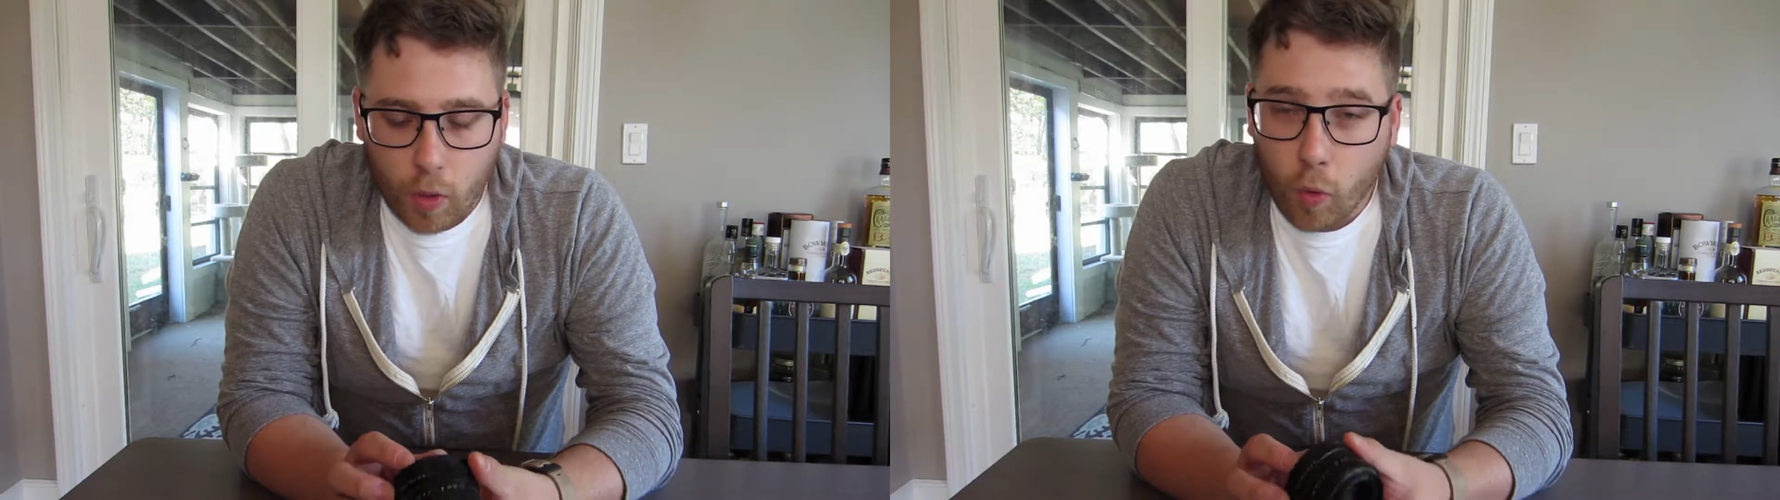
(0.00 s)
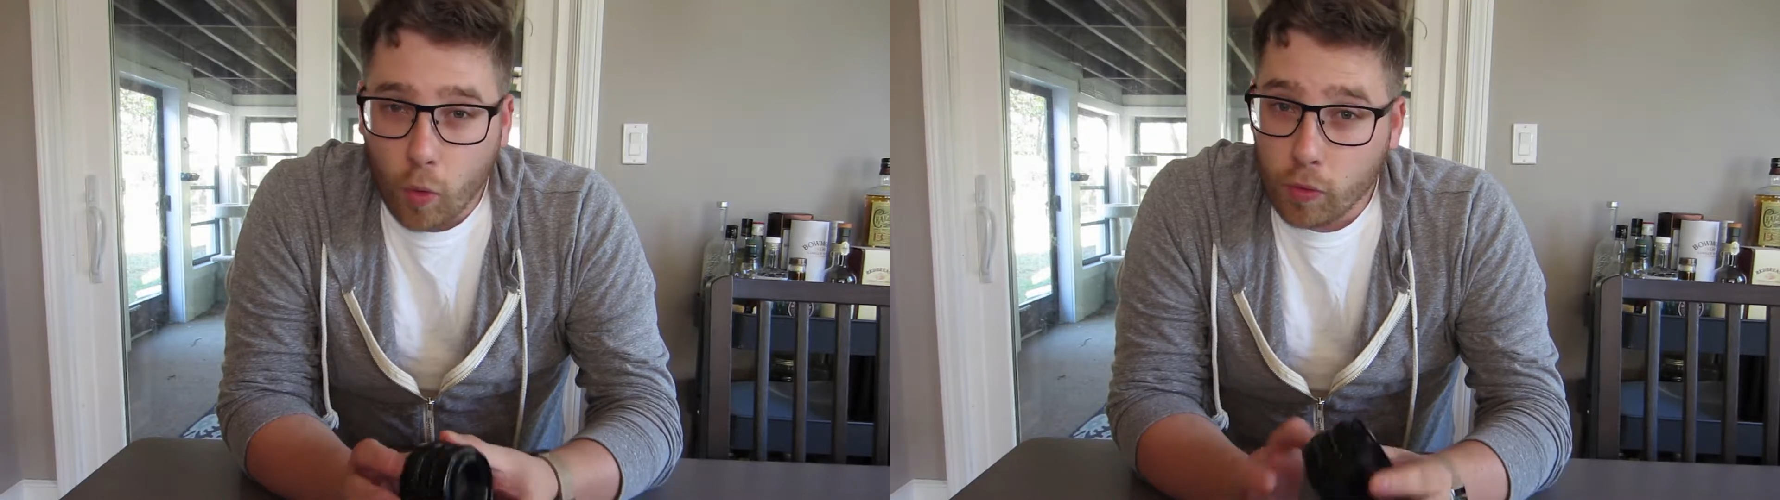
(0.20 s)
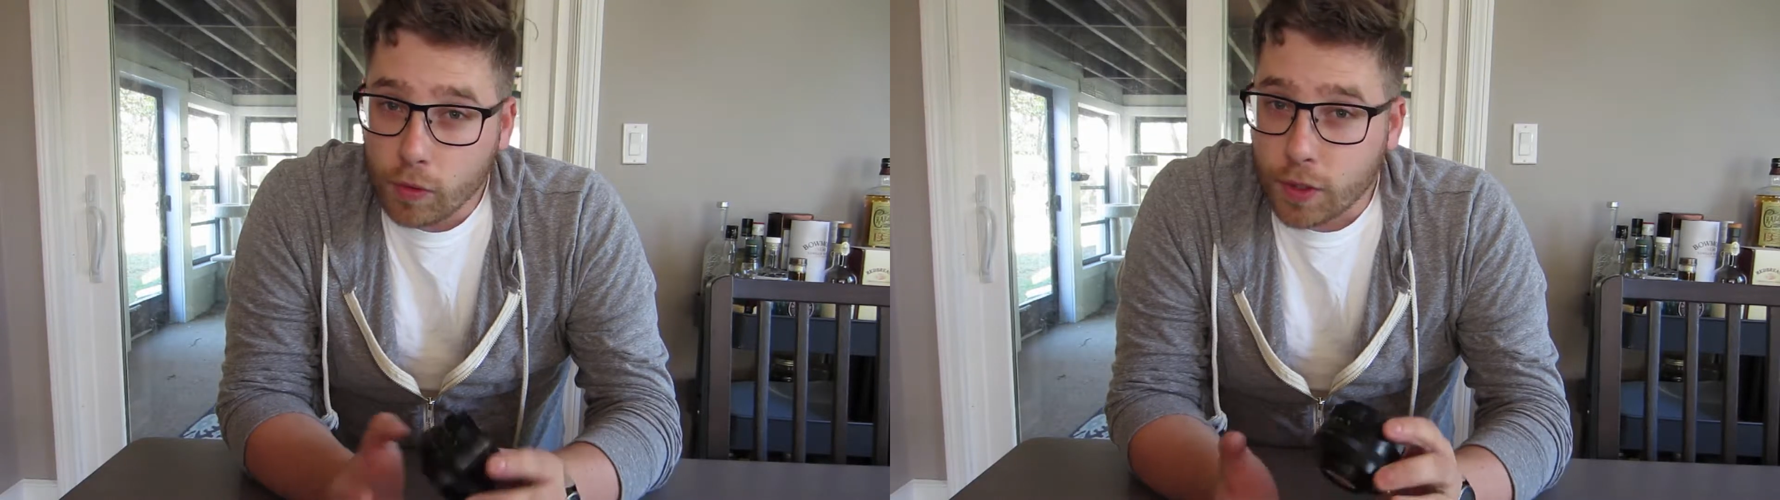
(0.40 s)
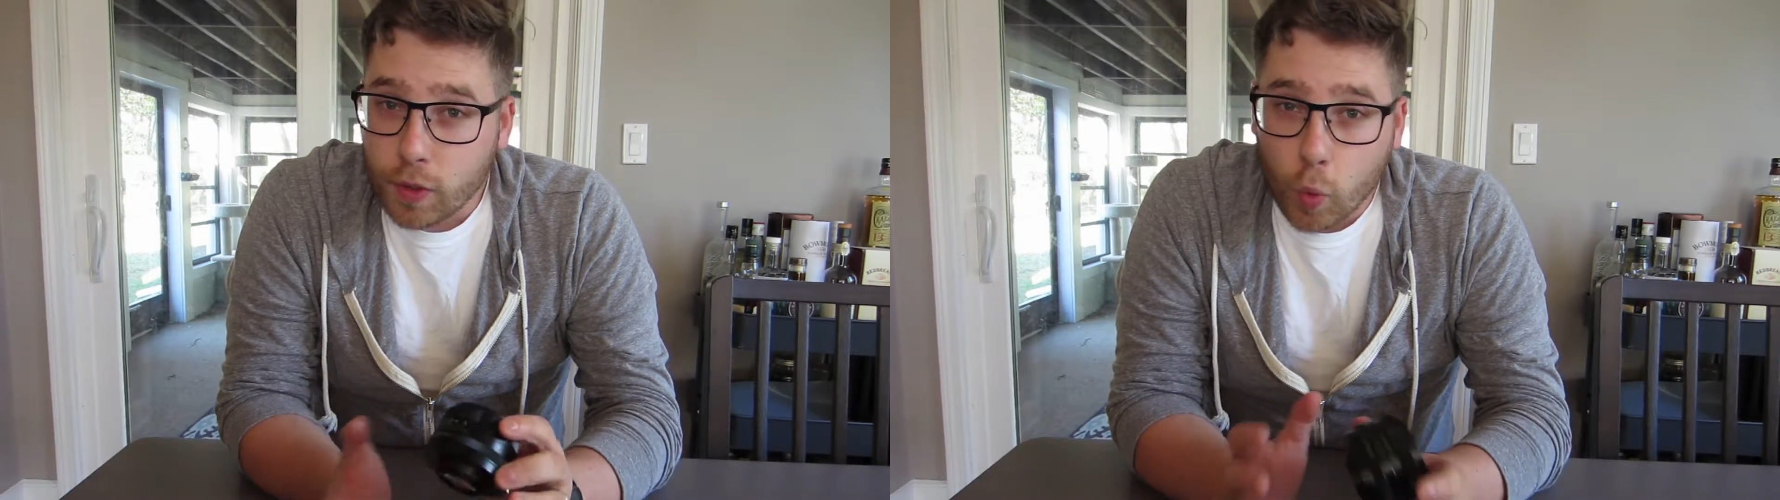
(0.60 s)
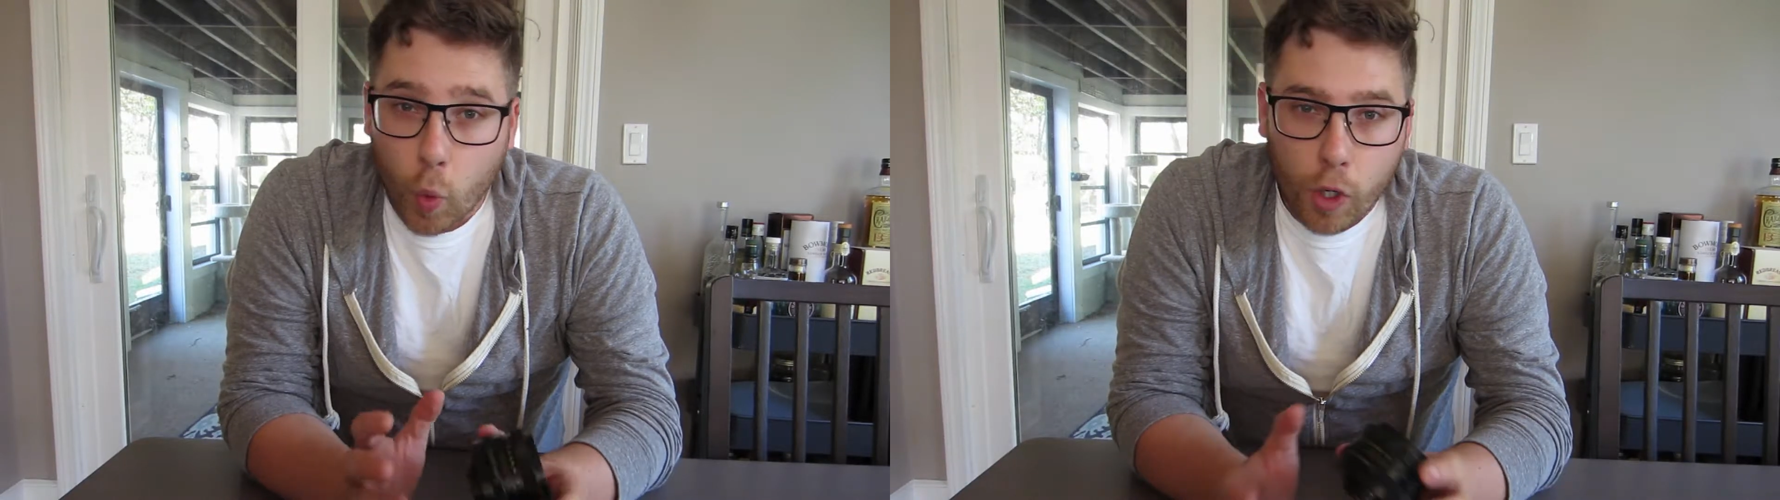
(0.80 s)
cool
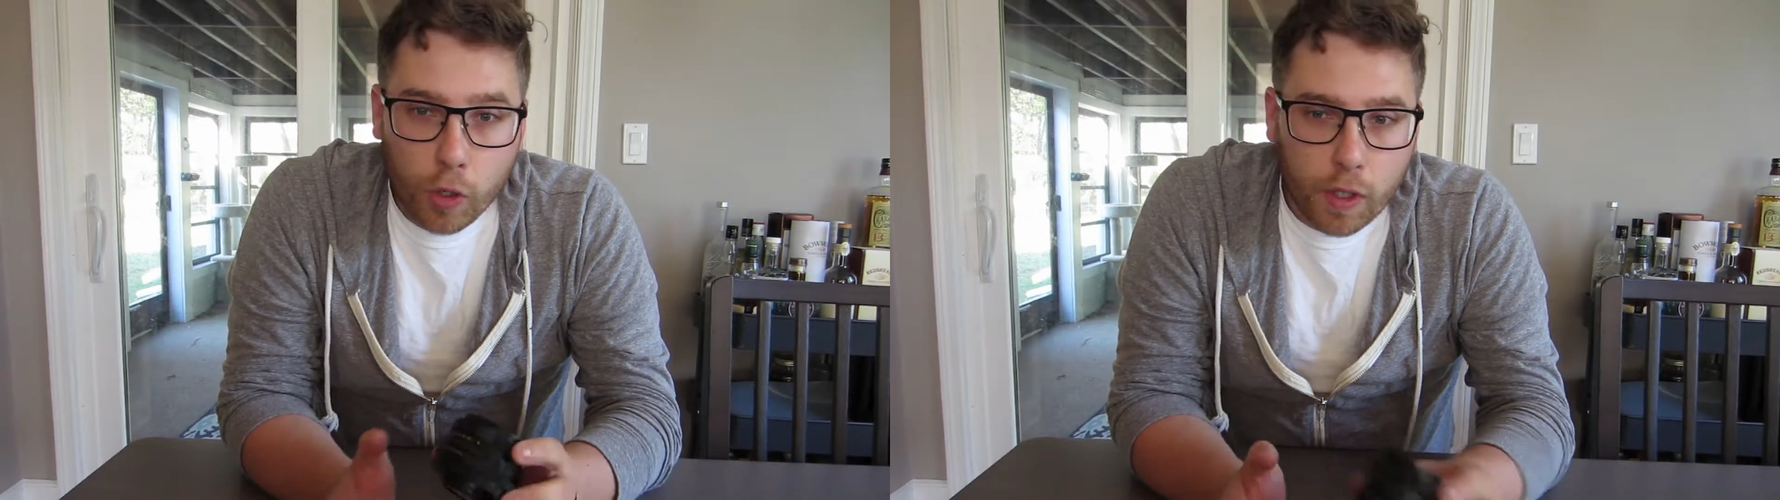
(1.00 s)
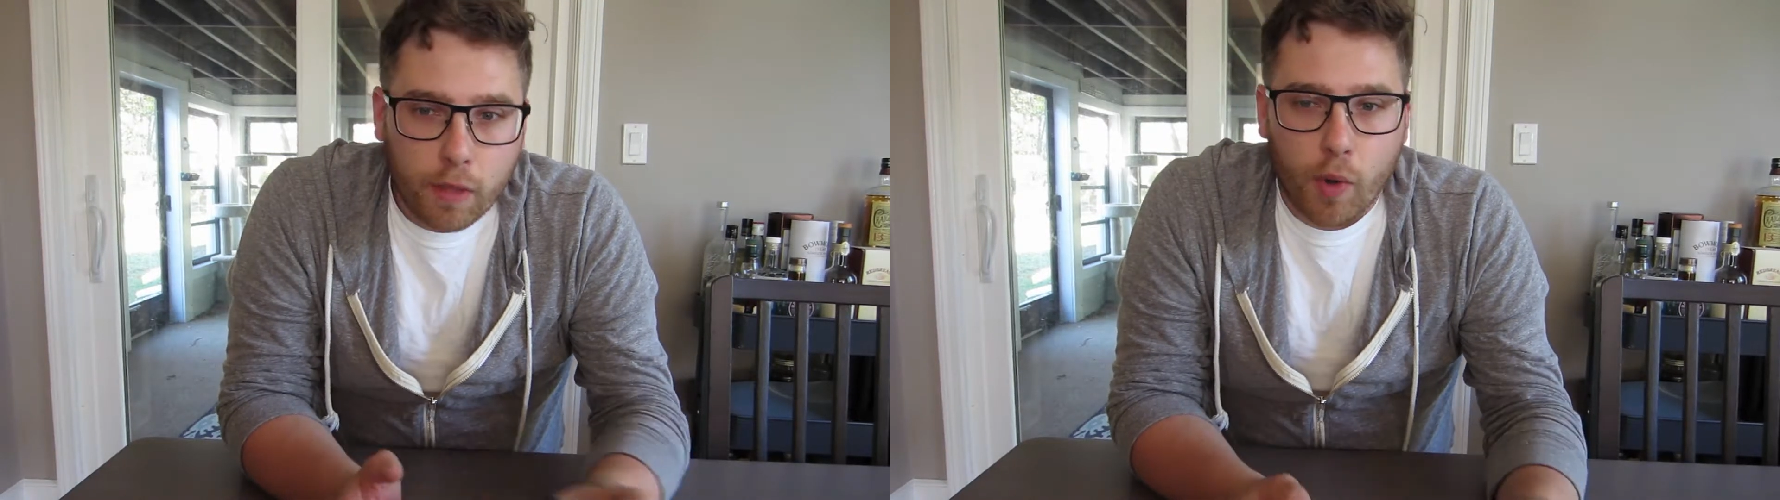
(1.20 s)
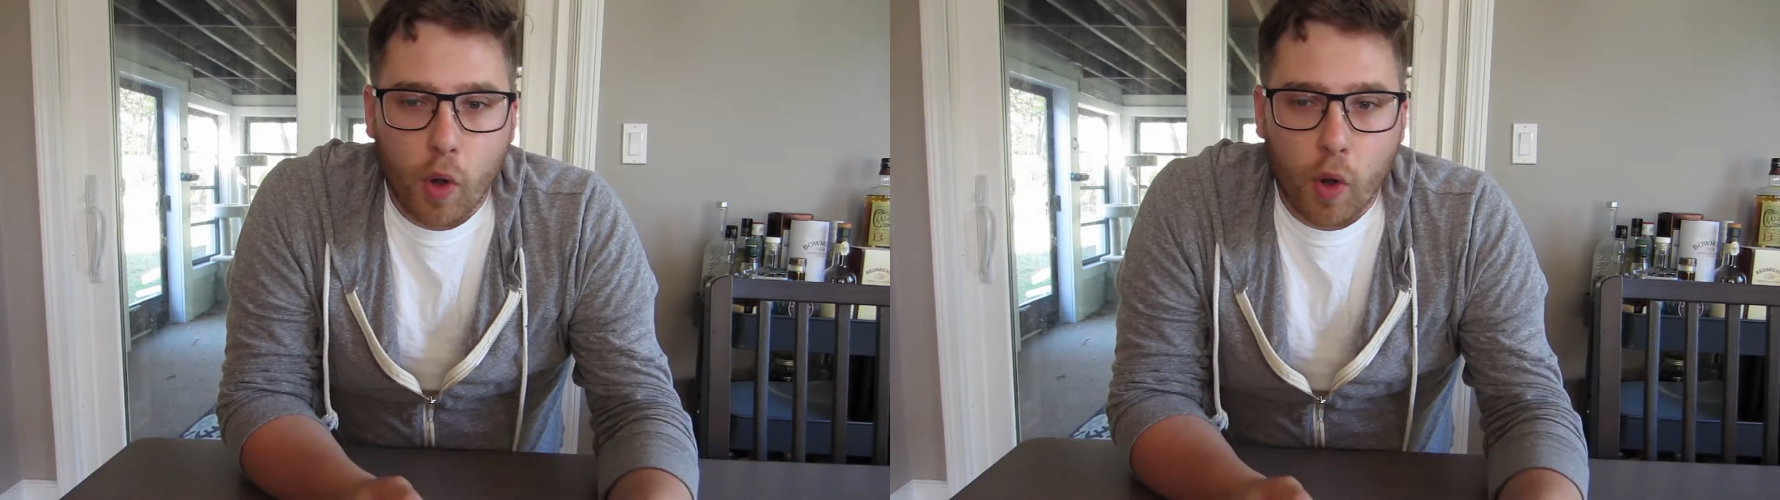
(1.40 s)
swirly